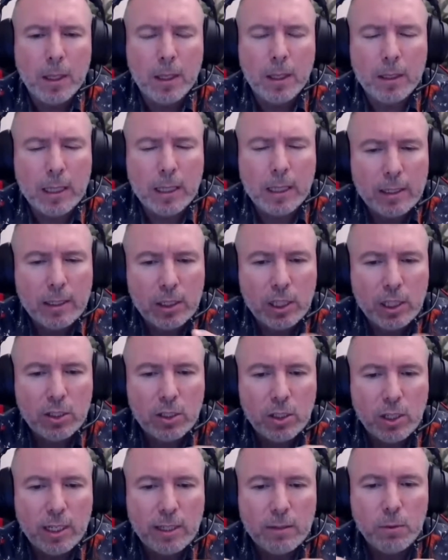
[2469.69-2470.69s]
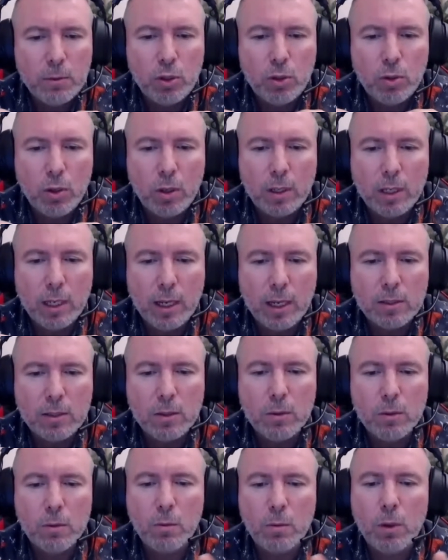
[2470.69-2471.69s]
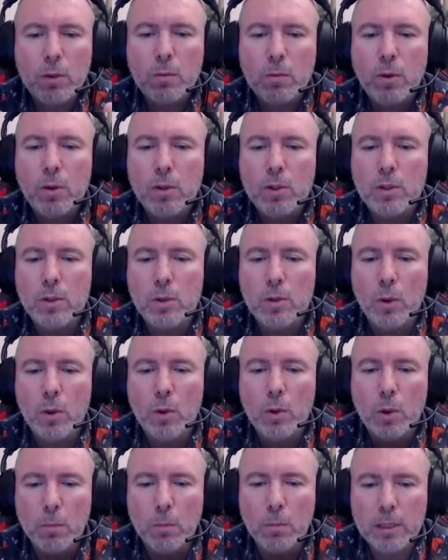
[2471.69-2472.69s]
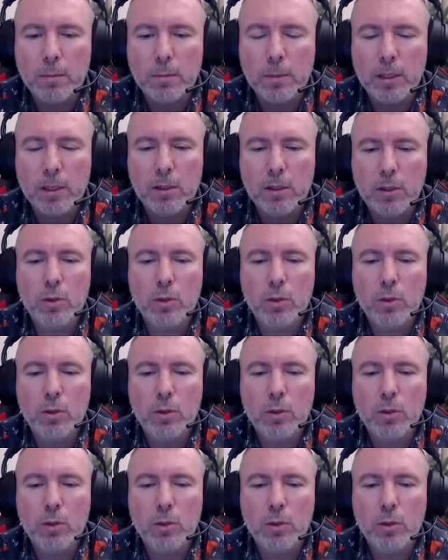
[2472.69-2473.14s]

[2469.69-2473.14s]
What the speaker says: And then just let me short ask you, what was your commitment,